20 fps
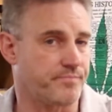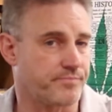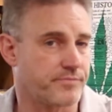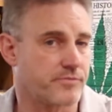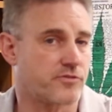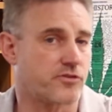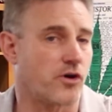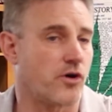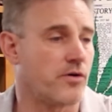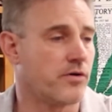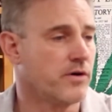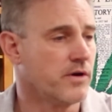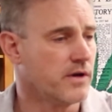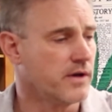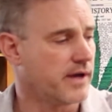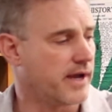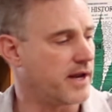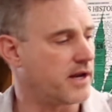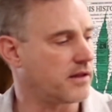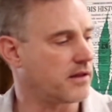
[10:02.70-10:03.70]
So
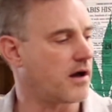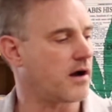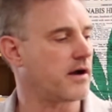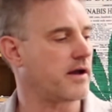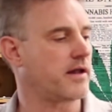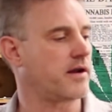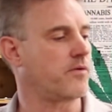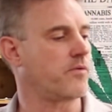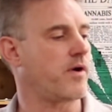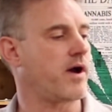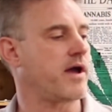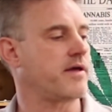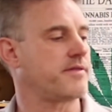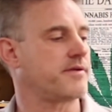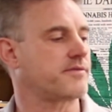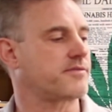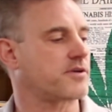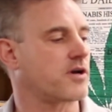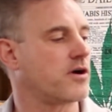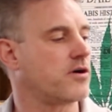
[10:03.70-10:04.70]
in a way,
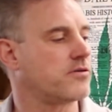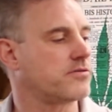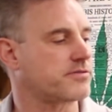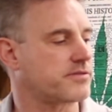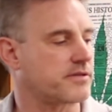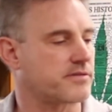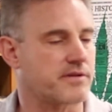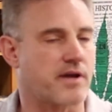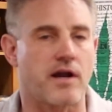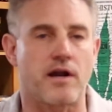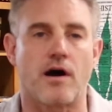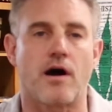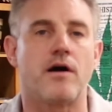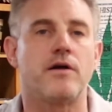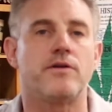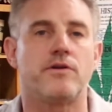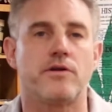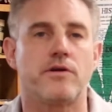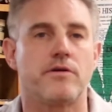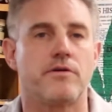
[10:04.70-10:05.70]
this kind of
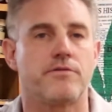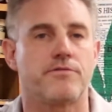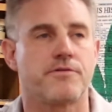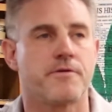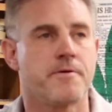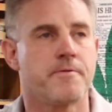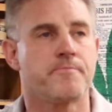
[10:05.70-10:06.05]
undoes